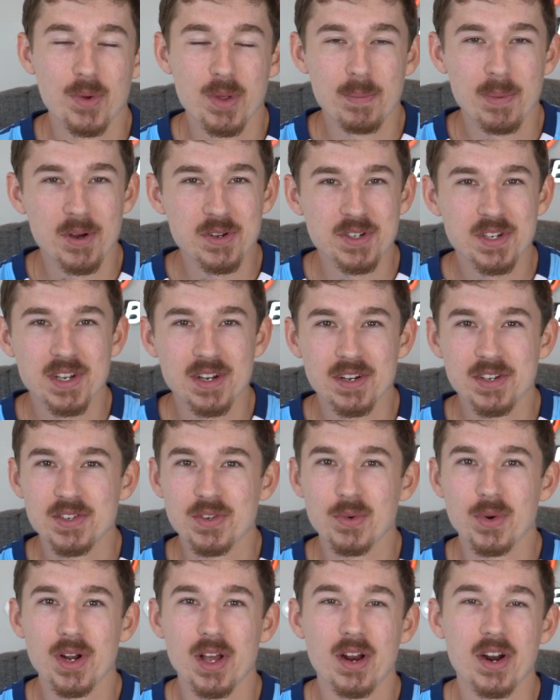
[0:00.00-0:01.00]
We posted a
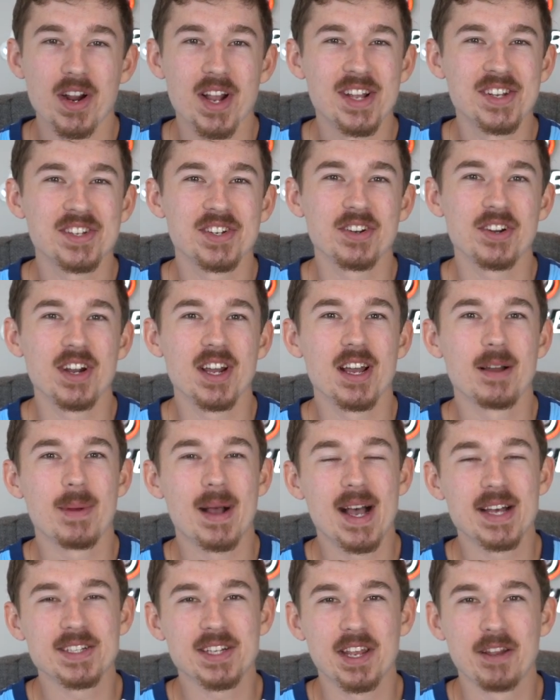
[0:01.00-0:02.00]
story on our Instagram
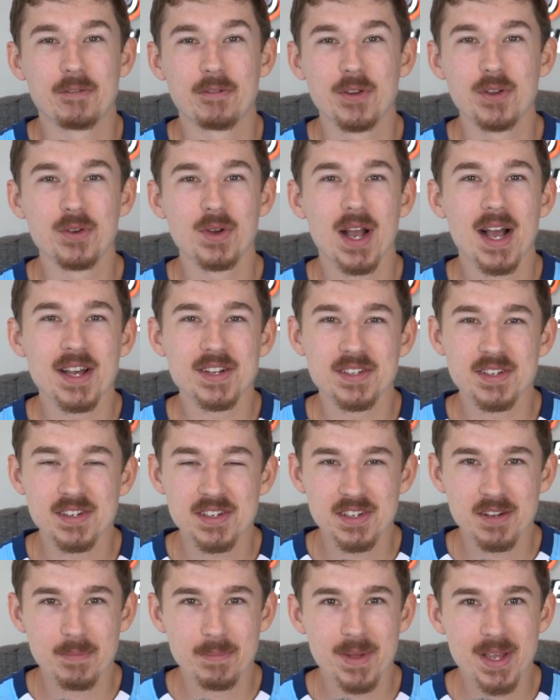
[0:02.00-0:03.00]
asking for you guys to
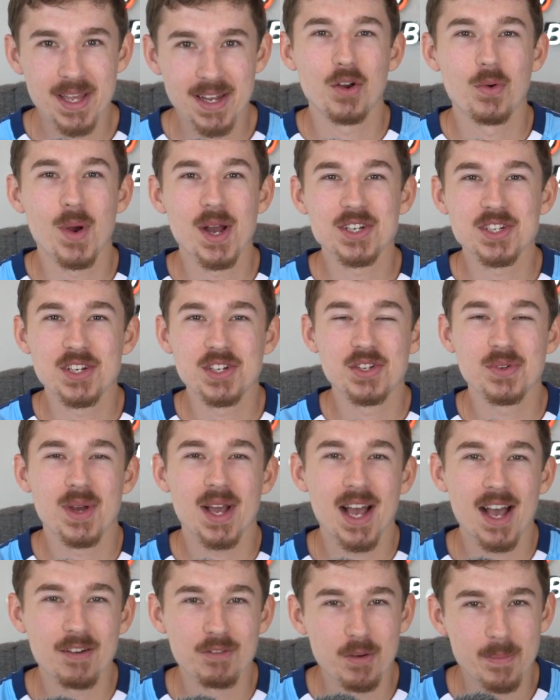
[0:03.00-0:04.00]
submit questions you
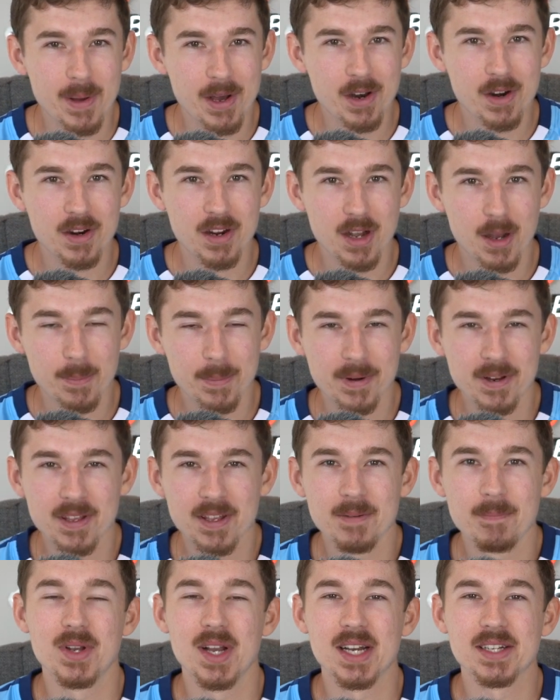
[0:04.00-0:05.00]
have about our
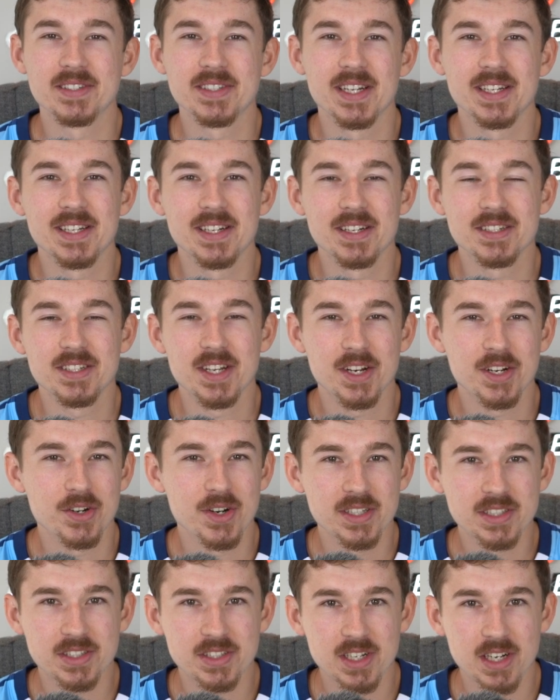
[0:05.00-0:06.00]
company. You guys sent in a ton of
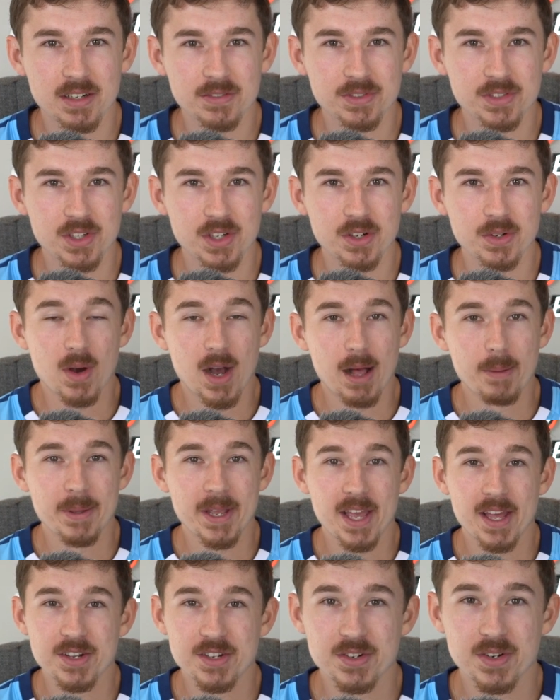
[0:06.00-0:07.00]
great stuff, so I'll
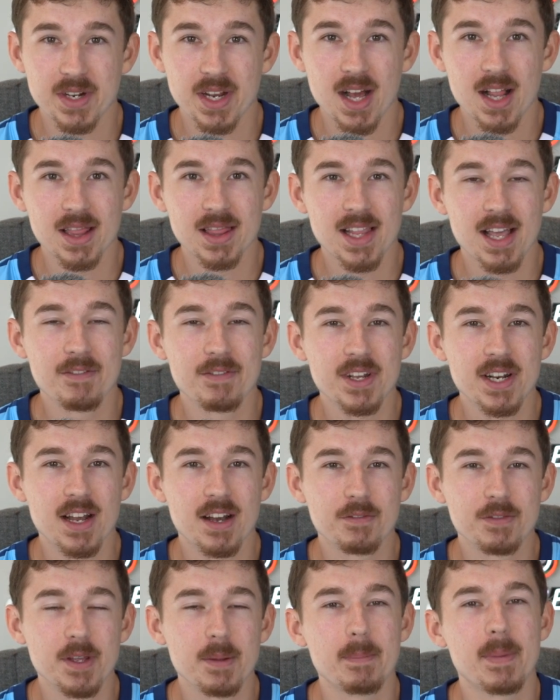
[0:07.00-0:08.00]
be answering 11
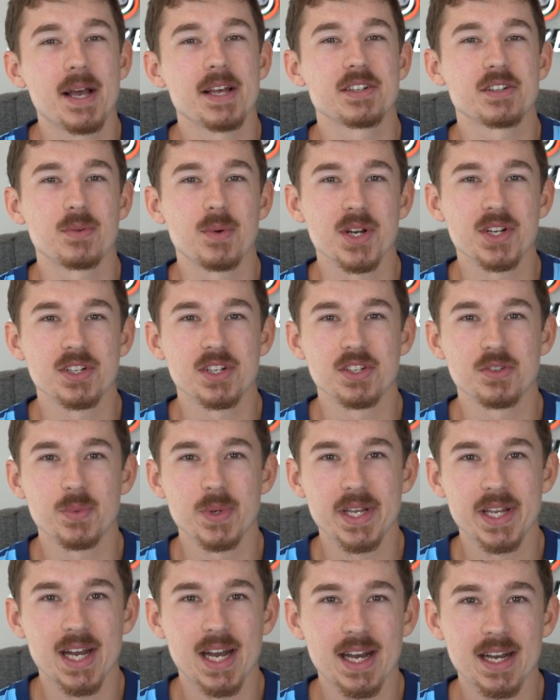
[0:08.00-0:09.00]
of the best questions
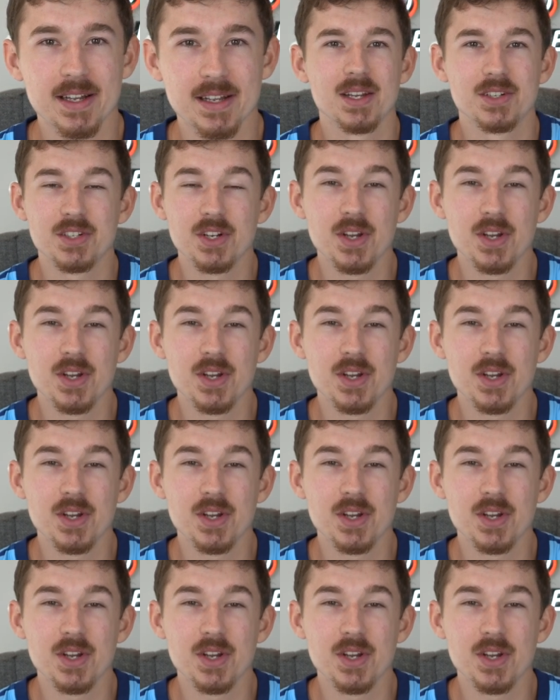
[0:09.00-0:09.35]
we got.